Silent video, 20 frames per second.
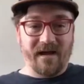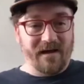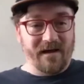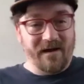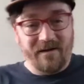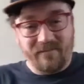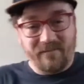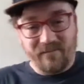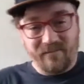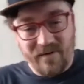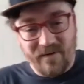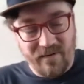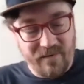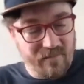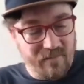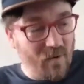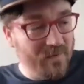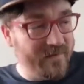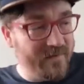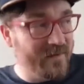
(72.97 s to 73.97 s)
and it really
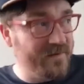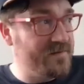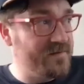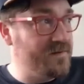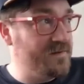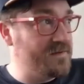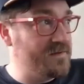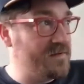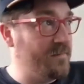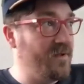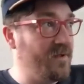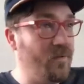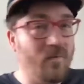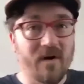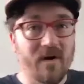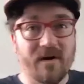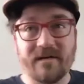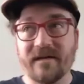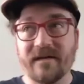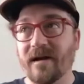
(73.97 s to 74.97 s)
rolled into some of the
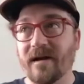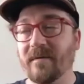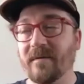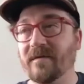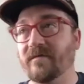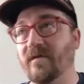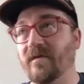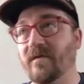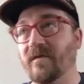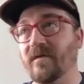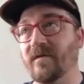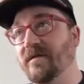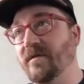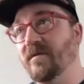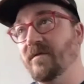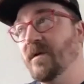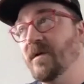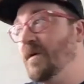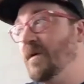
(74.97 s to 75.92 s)
work that I've been trying to do